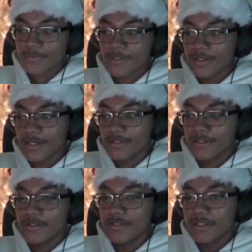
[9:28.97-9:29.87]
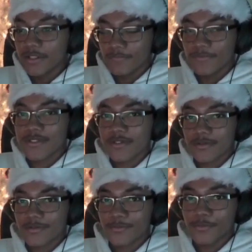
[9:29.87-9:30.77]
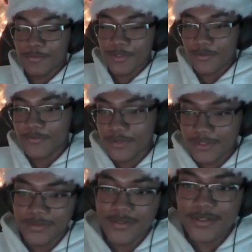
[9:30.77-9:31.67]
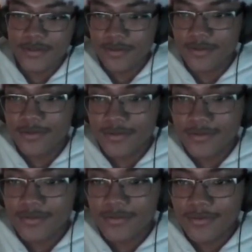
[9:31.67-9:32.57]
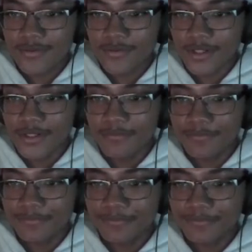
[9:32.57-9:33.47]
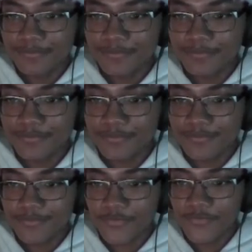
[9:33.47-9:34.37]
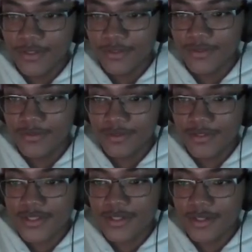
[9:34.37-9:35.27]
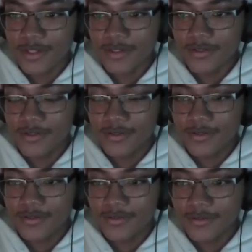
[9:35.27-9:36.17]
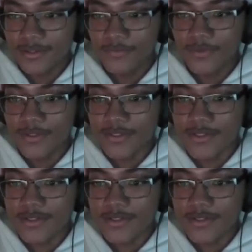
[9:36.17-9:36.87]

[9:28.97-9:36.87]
and the leaves would be your fingers. Right? Finger is to hand, leaf is to